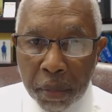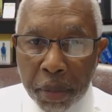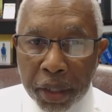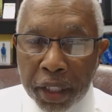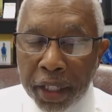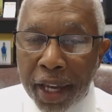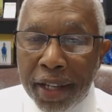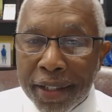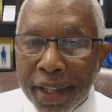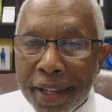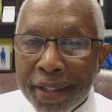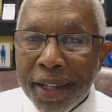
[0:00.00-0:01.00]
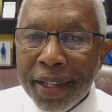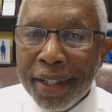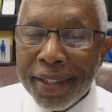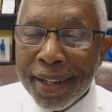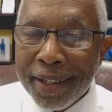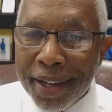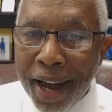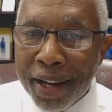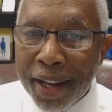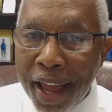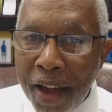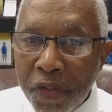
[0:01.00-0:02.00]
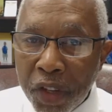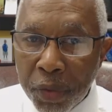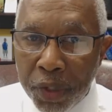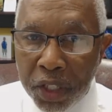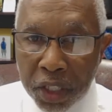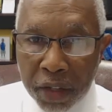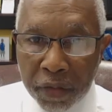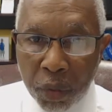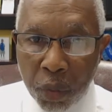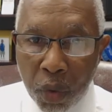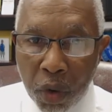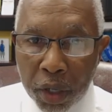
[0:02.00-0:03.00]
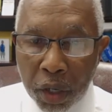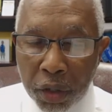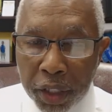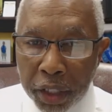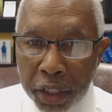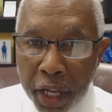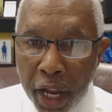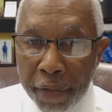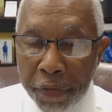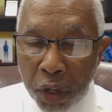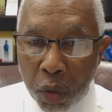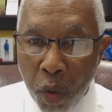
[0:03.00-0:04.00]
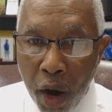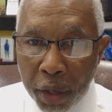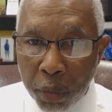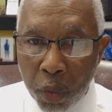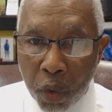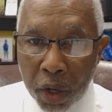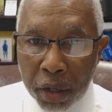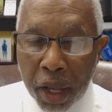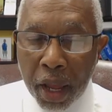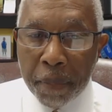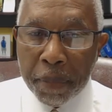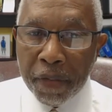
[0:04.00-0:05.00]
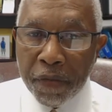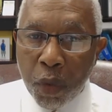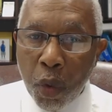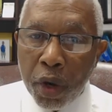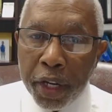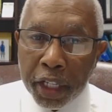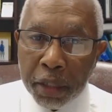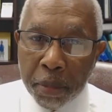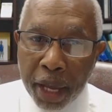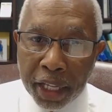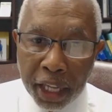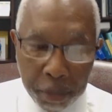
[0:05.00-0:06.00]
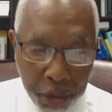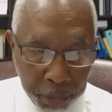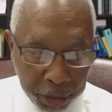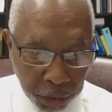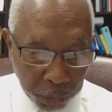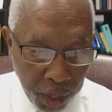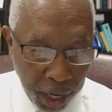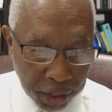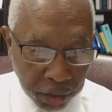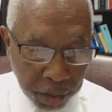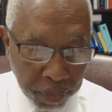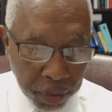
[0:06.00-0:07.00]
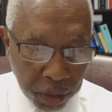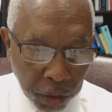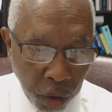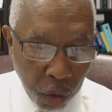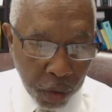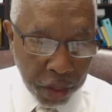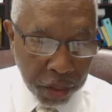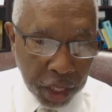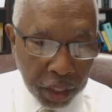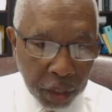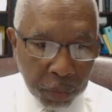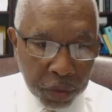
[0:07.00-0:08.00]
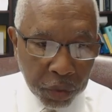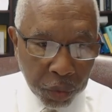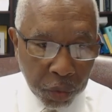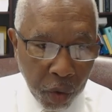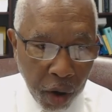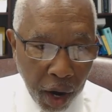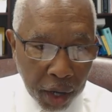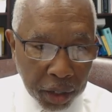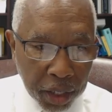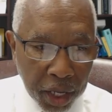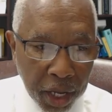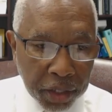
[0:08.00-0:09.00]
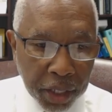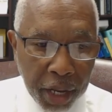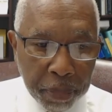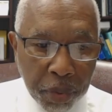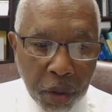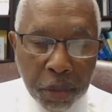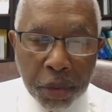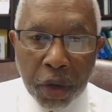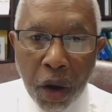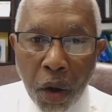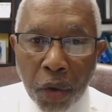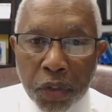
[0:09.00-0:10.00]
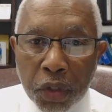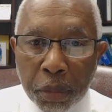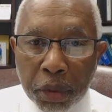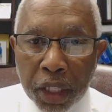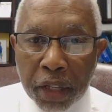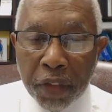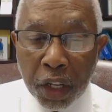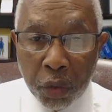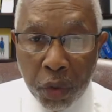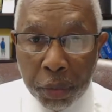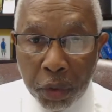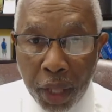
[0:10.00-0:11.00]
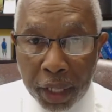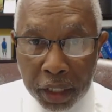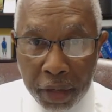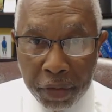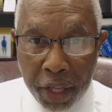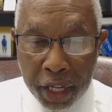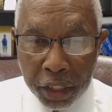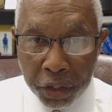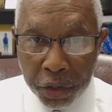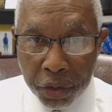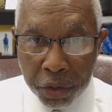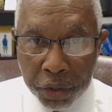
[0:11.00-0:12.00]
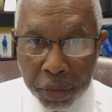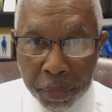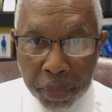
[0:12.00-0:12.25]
But the case says that he did not have to receive the warrant, or he did not have to acquire a warrant before he could make a public arrest. The only thing that was required is that he had probable cause to believe that criminal activity had occurred.